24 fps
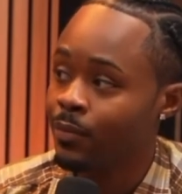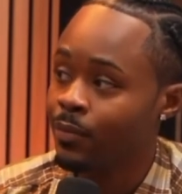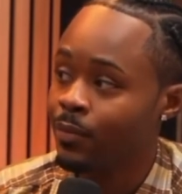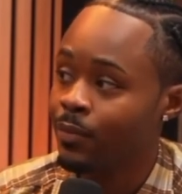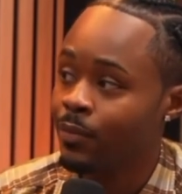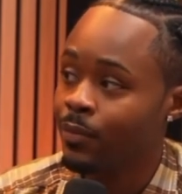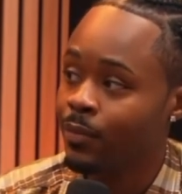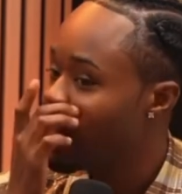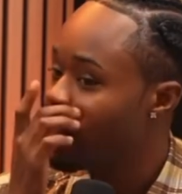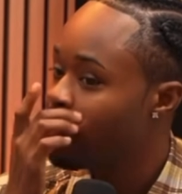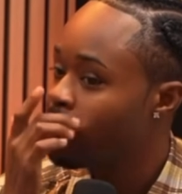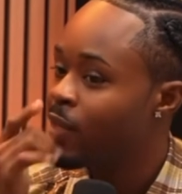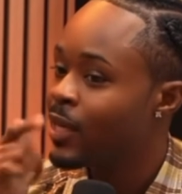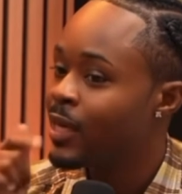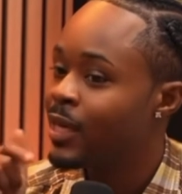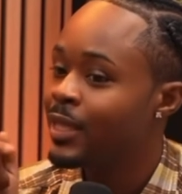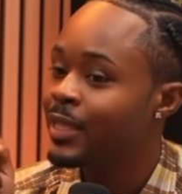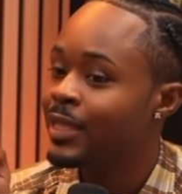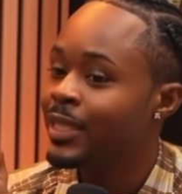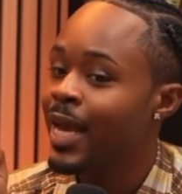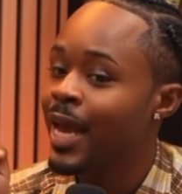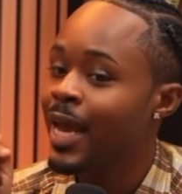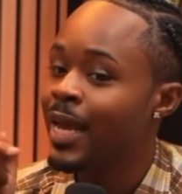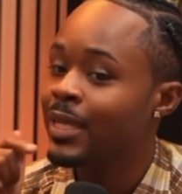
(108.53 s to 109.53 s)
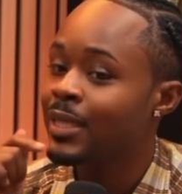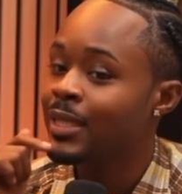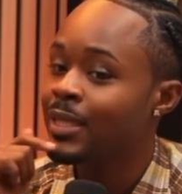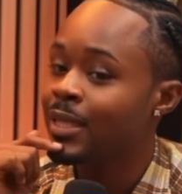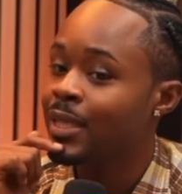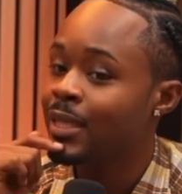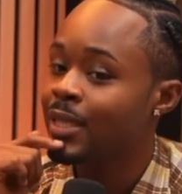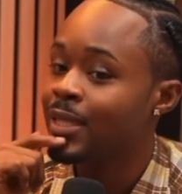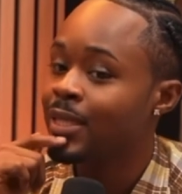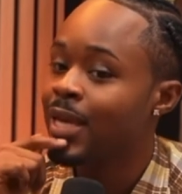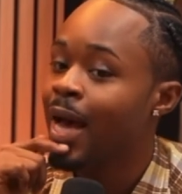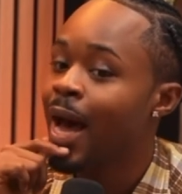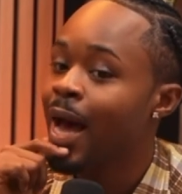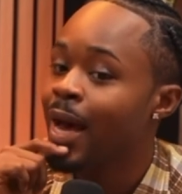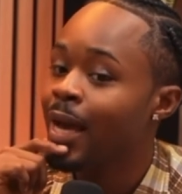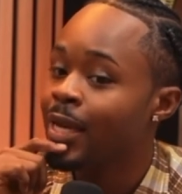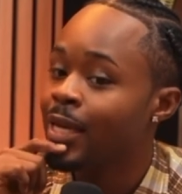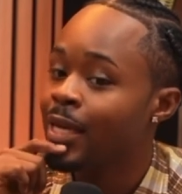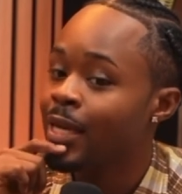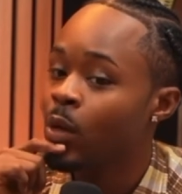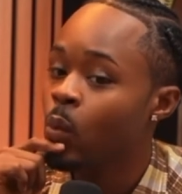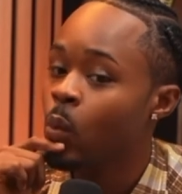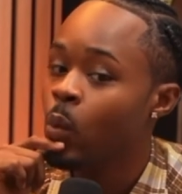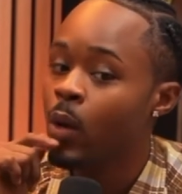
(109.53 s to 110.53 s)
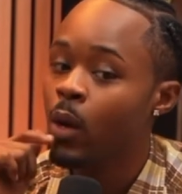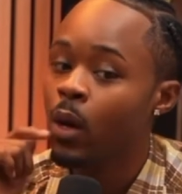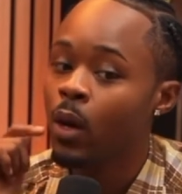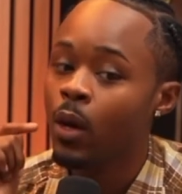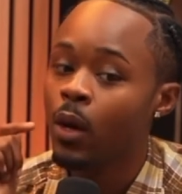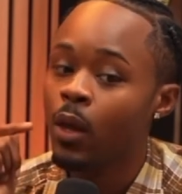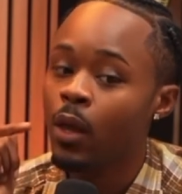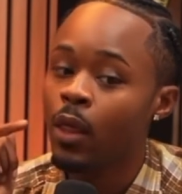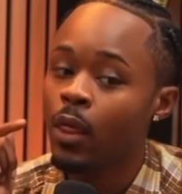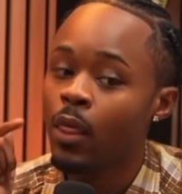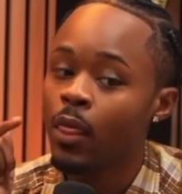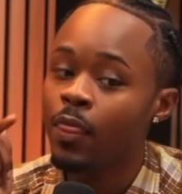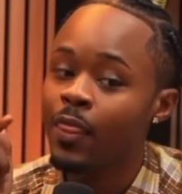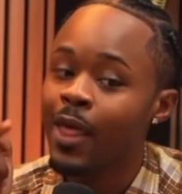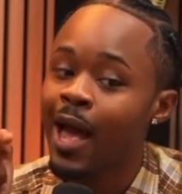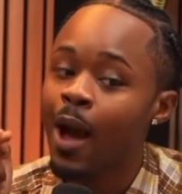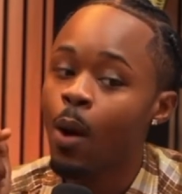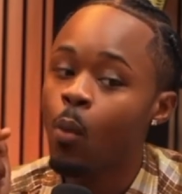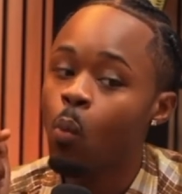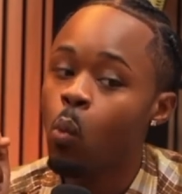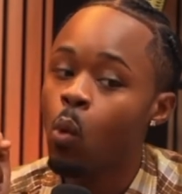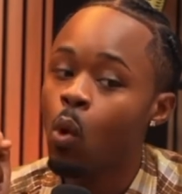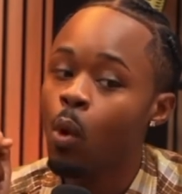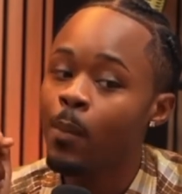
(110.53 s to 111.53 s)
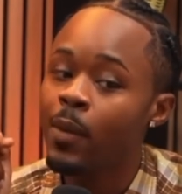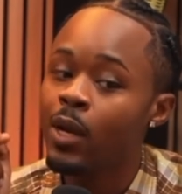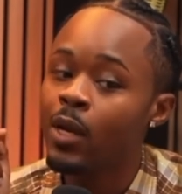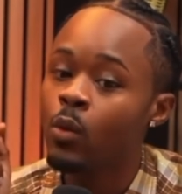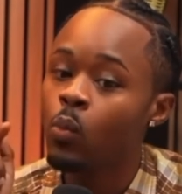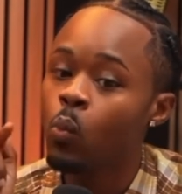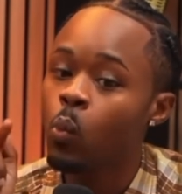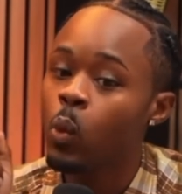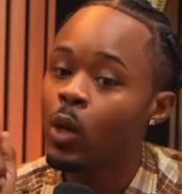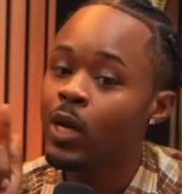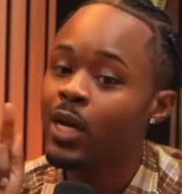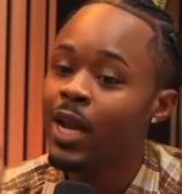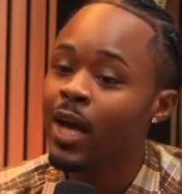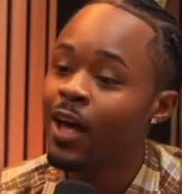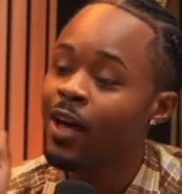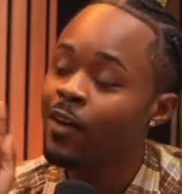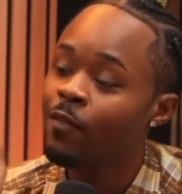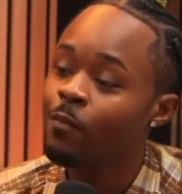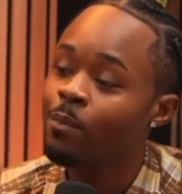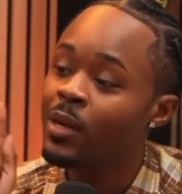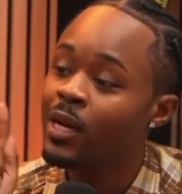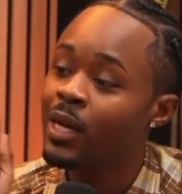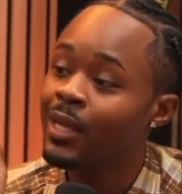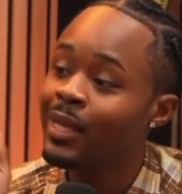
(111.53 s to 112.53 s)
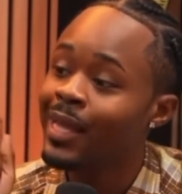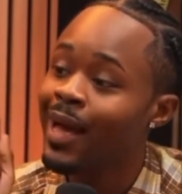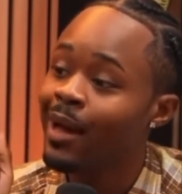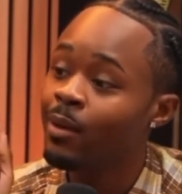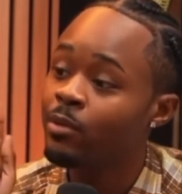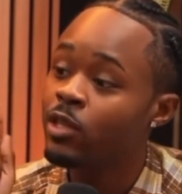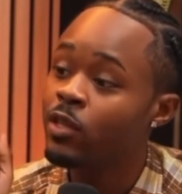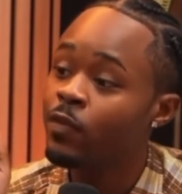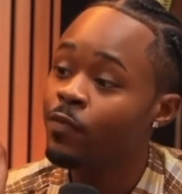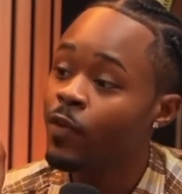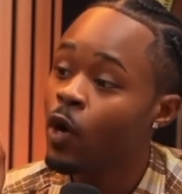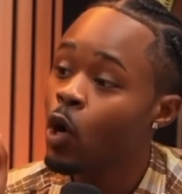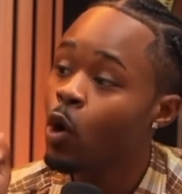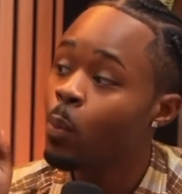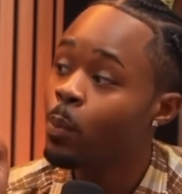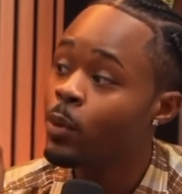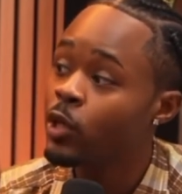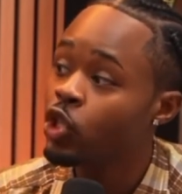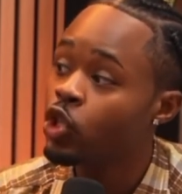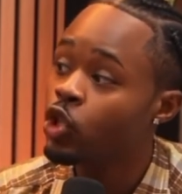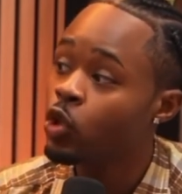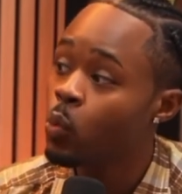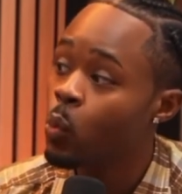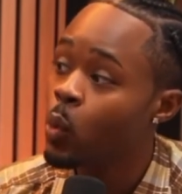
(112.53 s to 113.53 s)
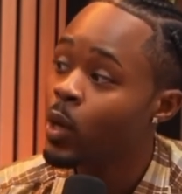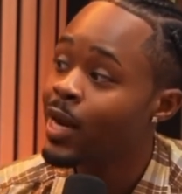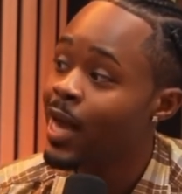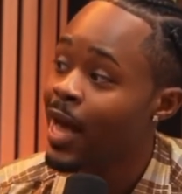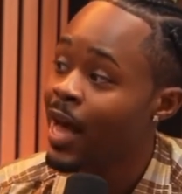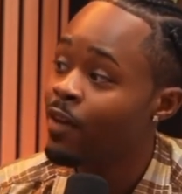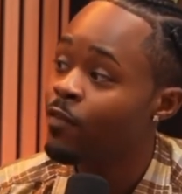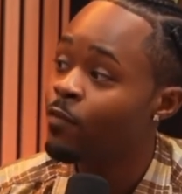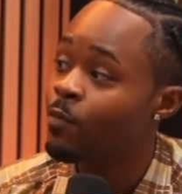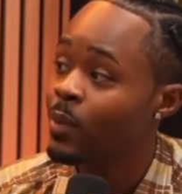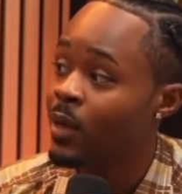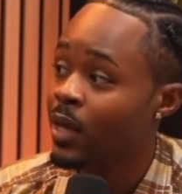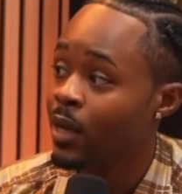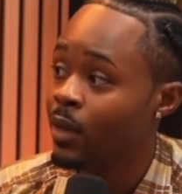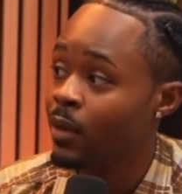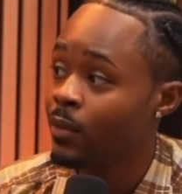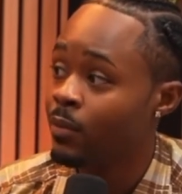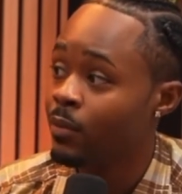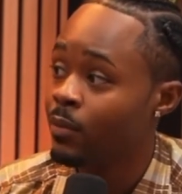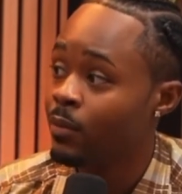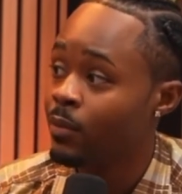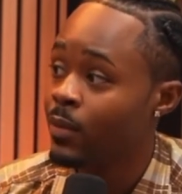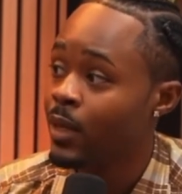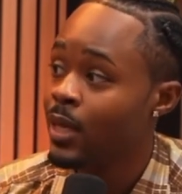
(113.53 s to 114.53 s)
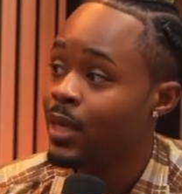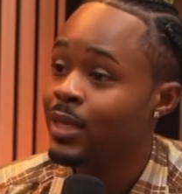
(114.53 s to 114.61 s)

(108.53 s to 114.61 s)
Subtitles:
We lived in a day in society where that woman wouldn't have been allowed to vote, but she would have been.